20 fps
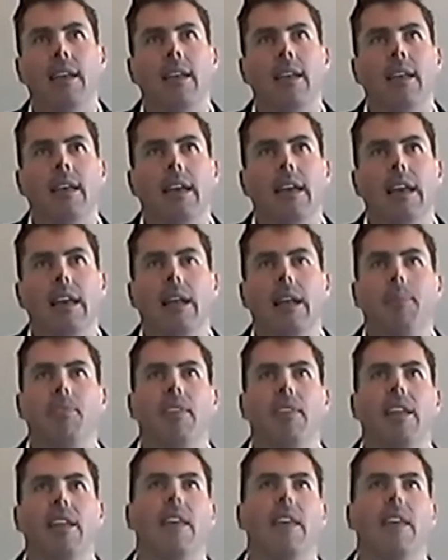and I'm
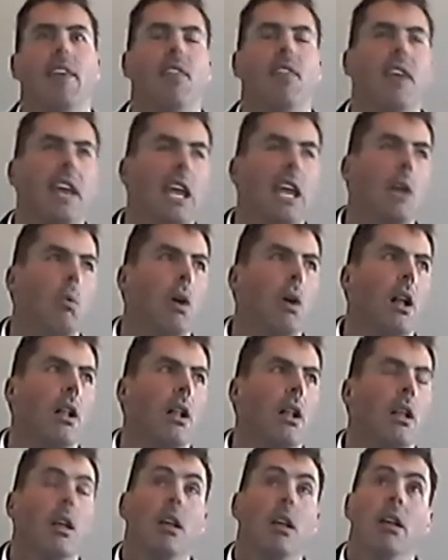sitting there thinking,
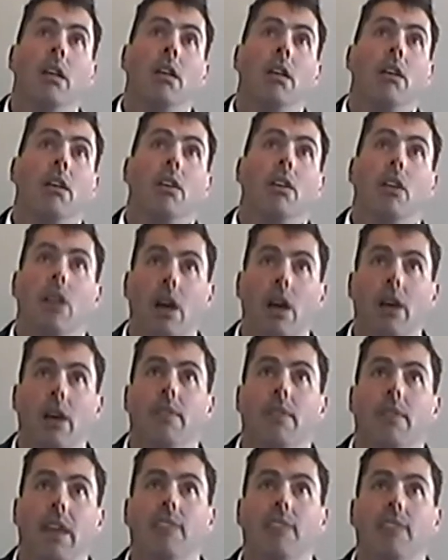well, you know,
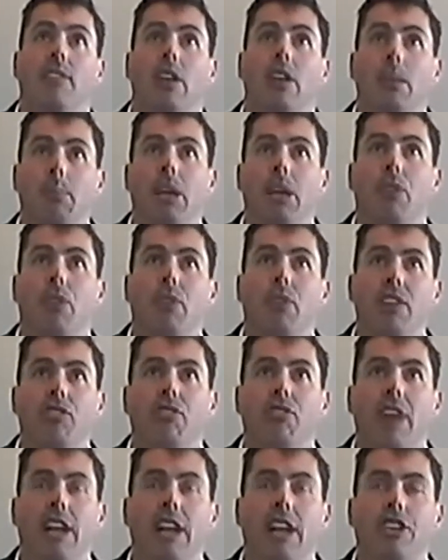there is going to be a
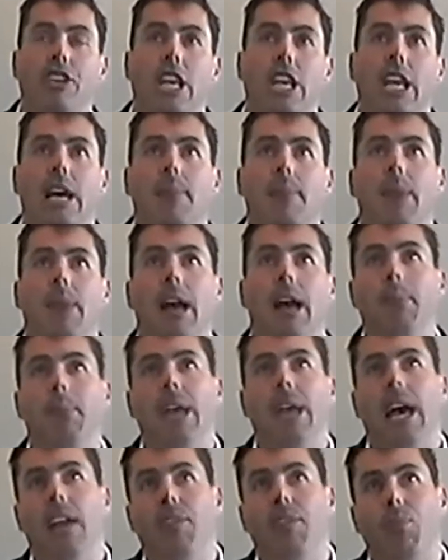restructure here. I might be
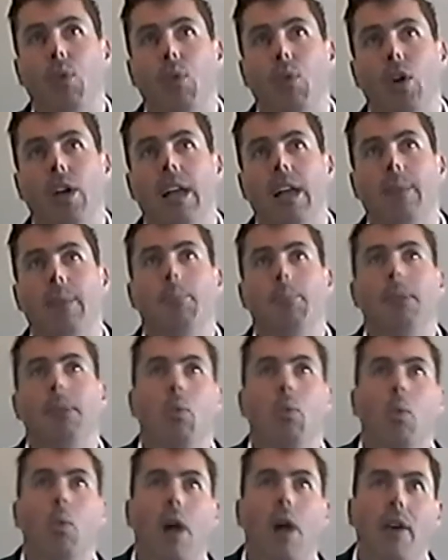out of work. I'm a
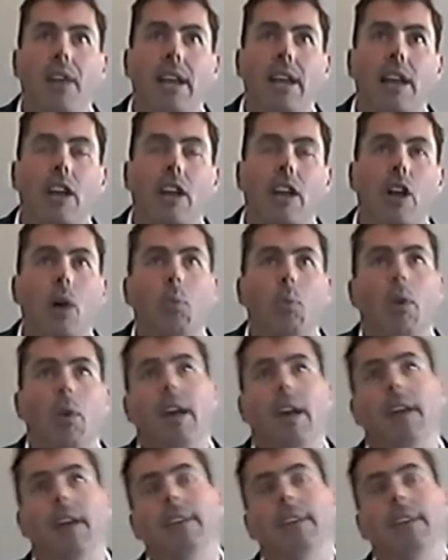bit worried. I don't want to